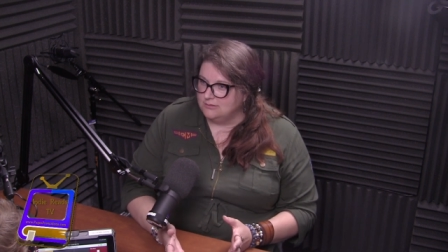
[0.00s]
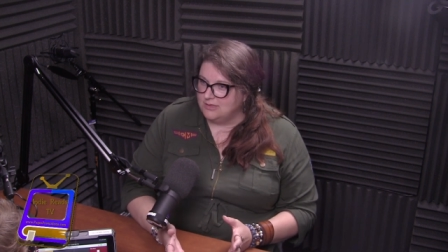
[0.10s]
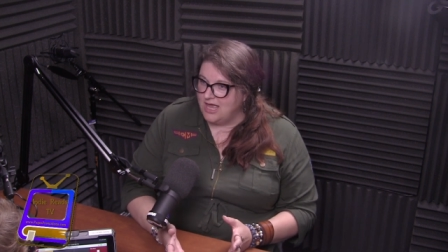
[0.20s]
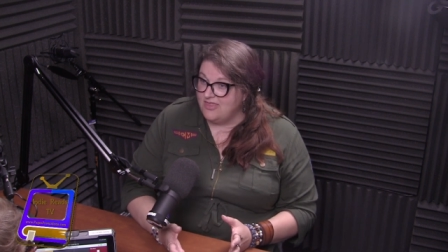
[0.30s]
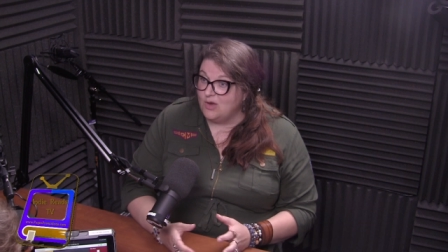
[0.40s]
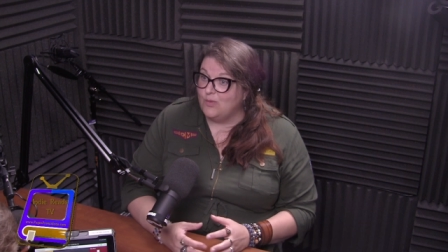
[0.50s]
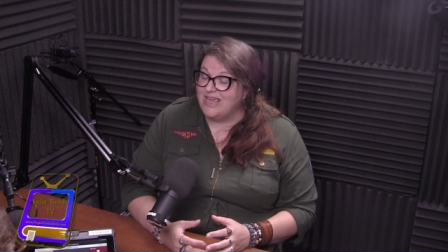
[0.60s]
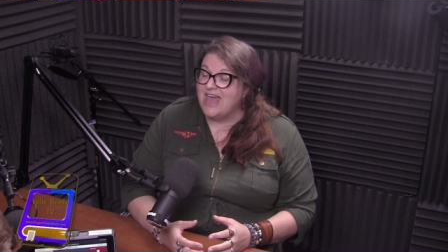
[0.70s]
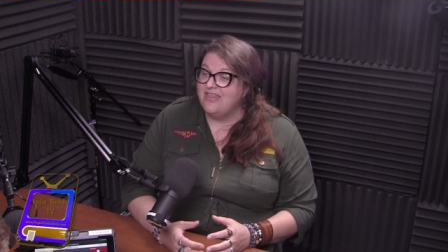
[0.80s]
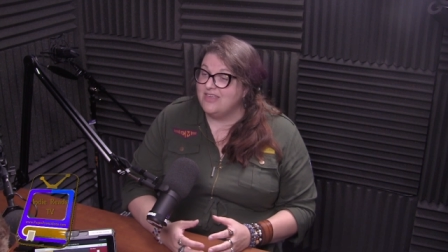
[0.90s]
and then we
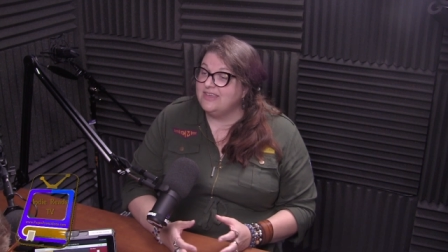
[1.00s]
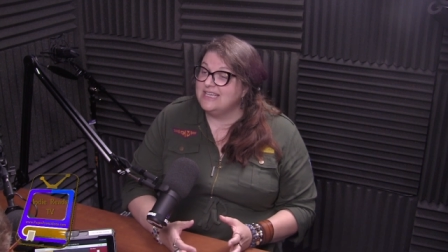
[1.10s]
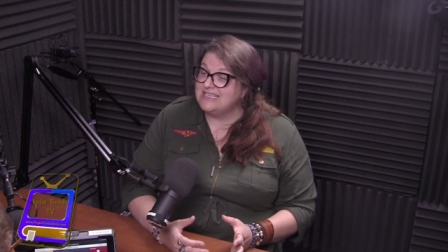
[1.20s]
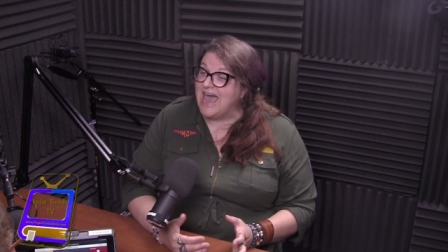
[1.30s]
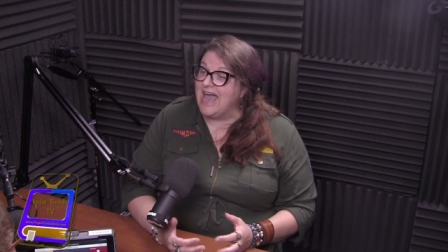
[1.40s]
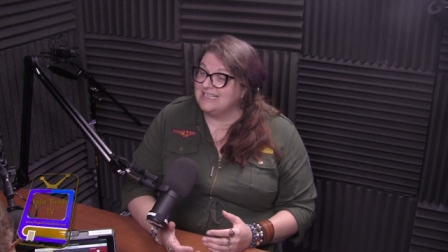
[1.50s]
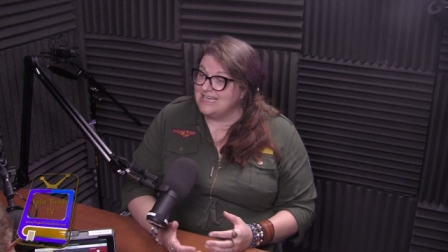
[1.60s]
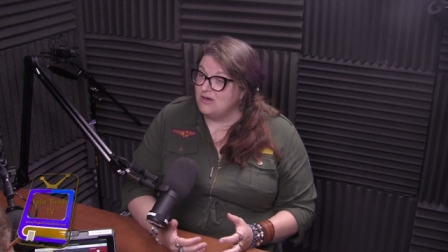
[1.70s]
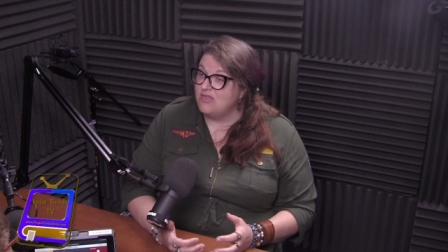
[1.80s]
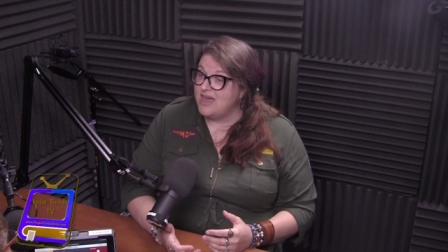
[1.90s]
and then the kids act
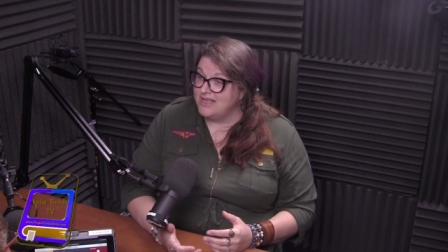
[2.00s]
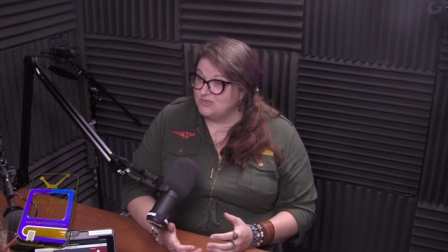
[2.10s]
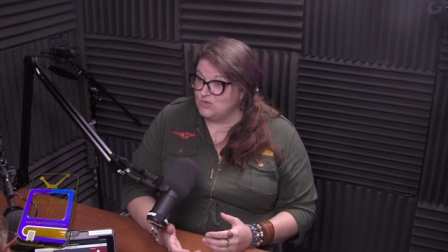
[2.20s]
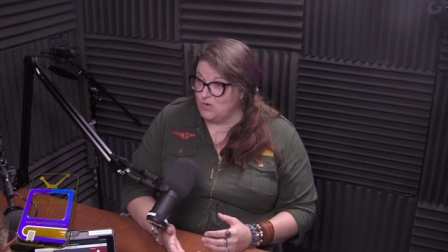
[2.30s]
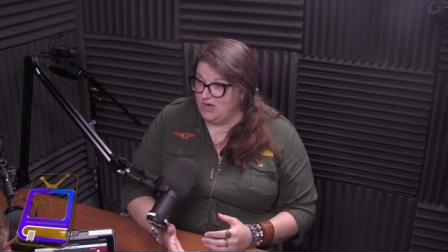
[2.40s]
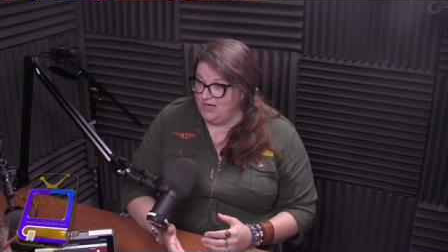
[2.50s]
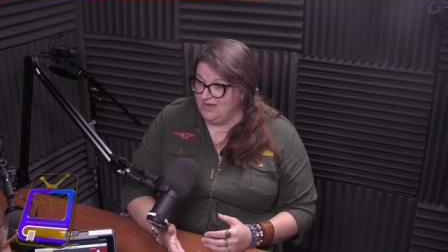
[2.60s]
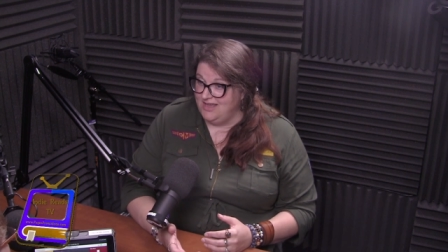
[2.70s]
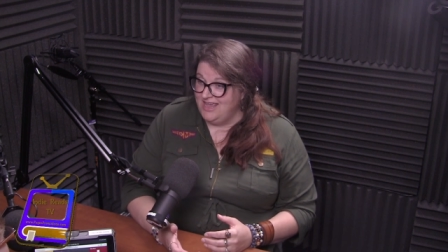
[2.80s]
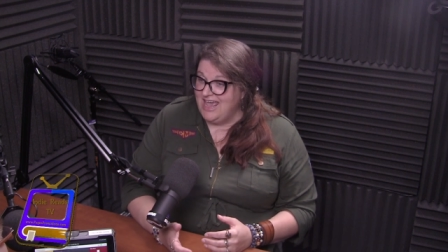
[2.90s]
out that story
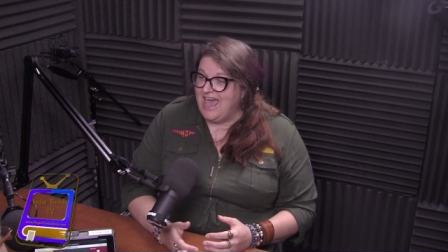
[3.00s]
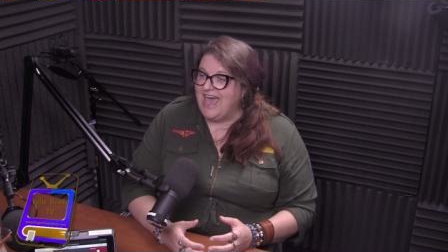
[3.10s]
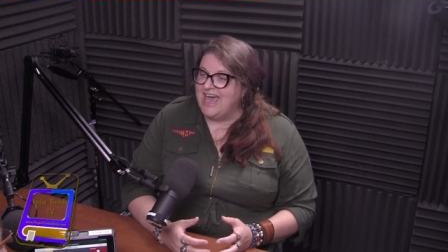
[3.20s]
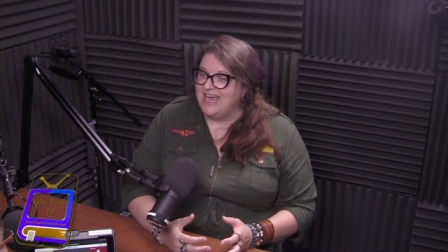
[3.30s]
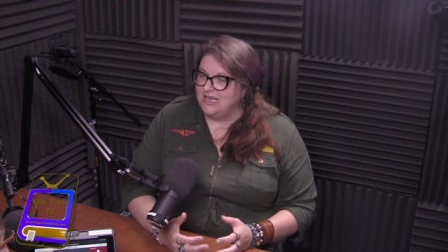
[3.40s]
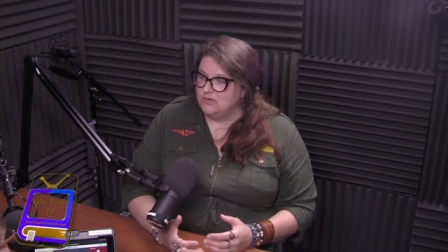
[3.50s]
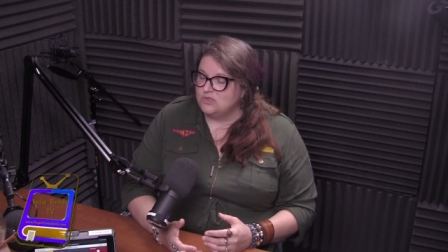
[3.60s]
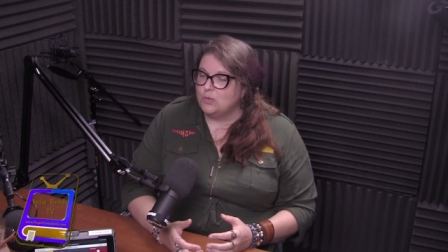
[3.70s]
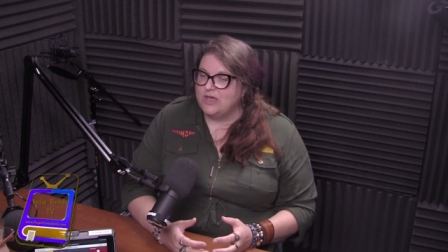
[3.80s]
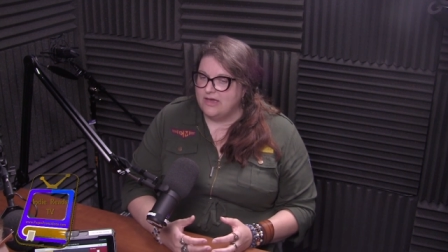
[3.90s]
fun and
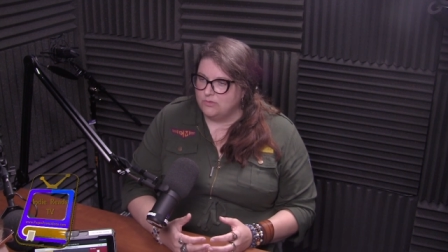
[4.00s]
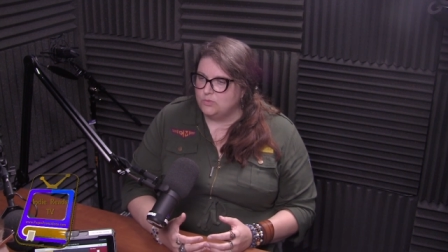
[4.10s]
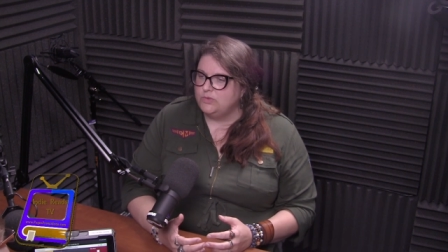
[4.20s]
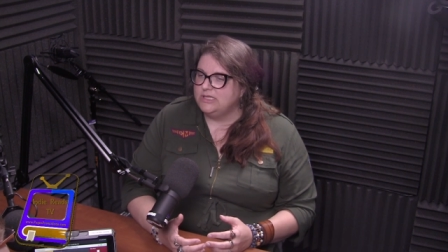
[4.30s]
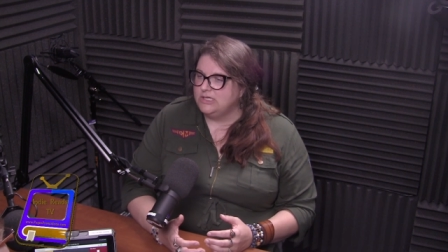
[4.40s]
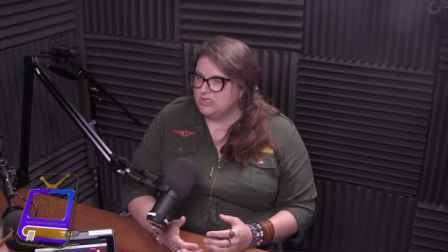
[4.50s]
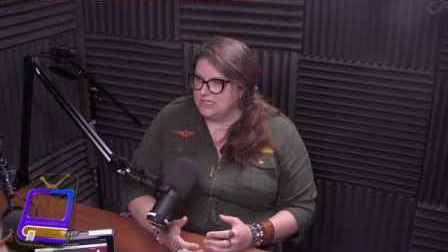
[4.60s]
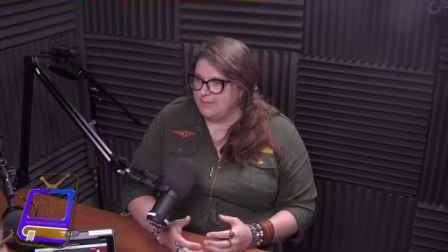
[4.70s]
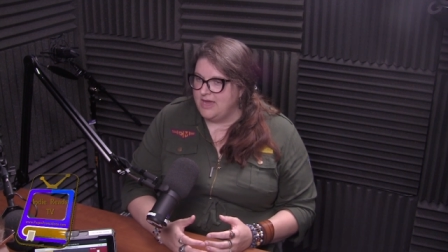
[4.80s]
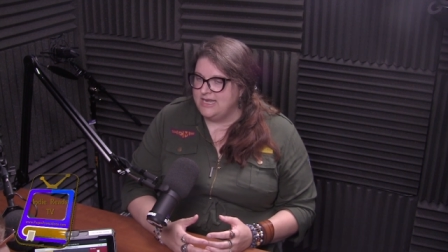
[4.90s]
so we have a really good
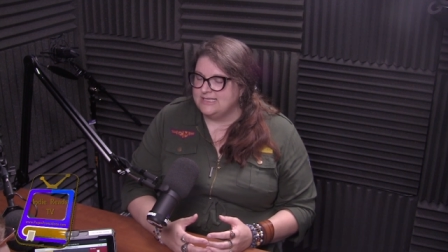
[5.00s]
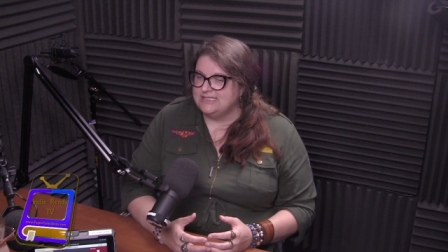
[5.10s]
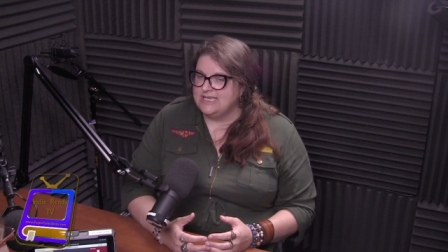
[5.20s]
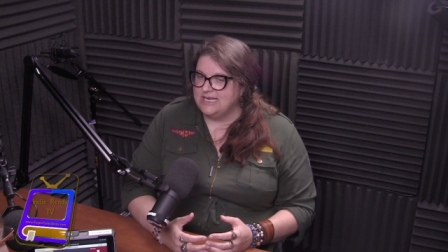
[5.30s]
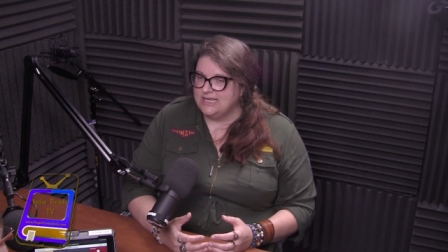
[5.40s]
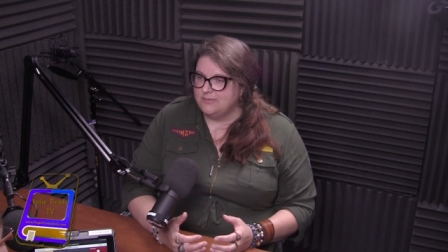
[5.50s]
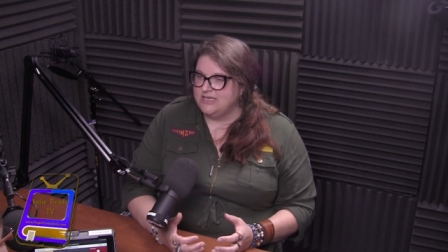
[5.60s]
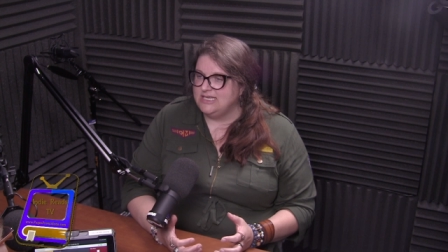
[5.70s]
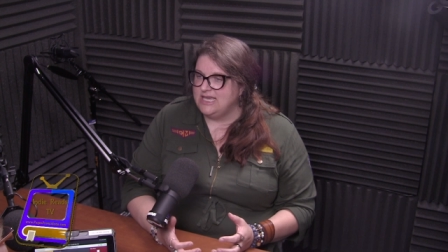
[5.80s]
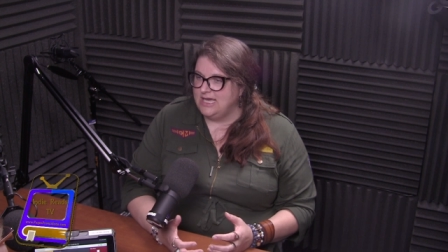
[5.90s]
time and it's getting them
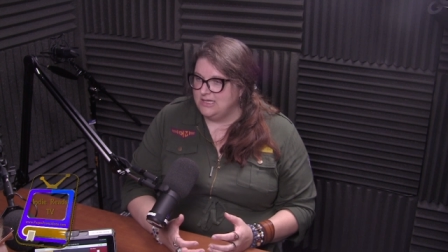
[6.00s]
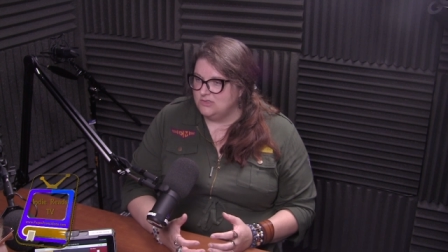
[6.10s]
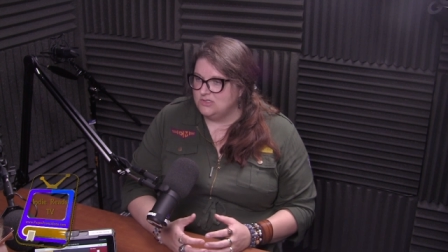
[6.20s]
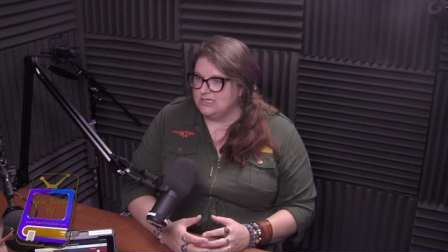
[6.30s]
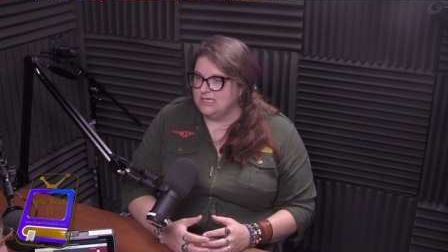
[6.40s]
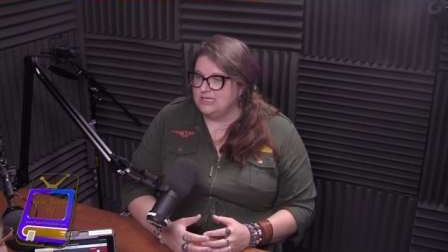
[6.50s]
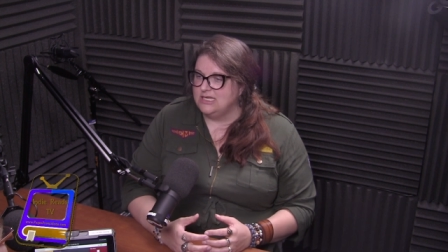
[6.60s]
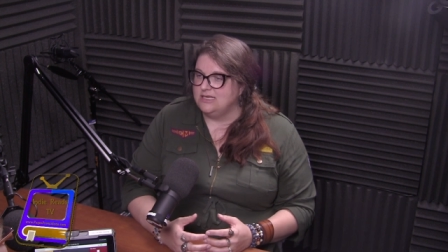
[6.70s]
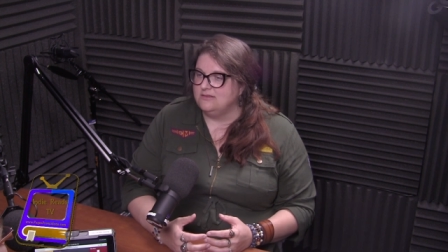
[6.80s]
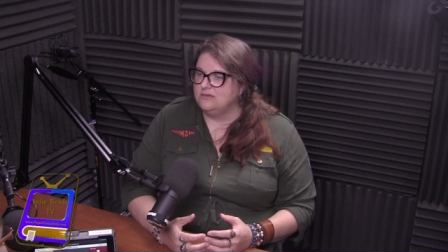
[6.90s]
engaged in
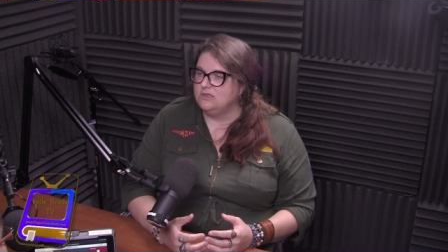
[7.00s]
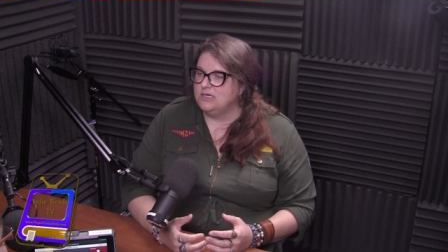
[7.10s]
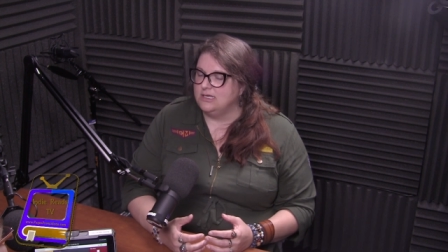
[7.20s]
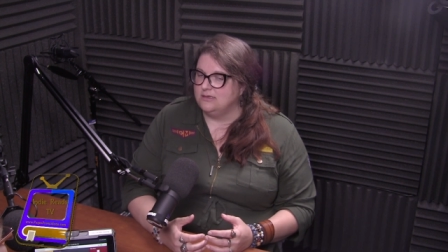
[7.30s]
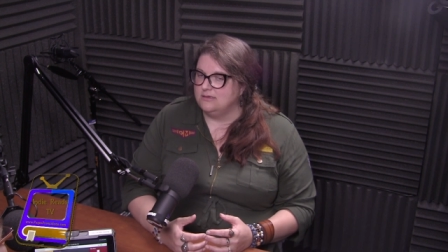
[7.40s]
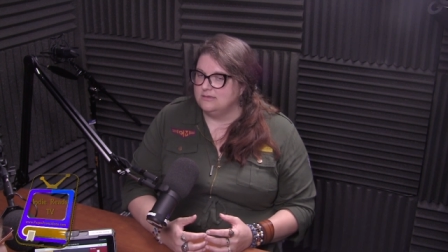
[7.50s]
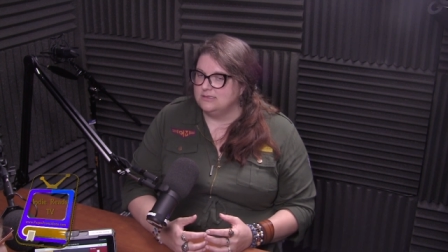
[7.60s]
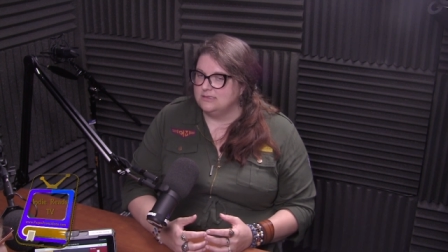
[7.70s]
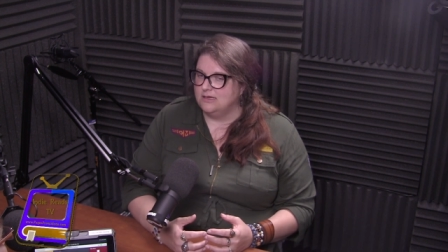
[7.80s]
in in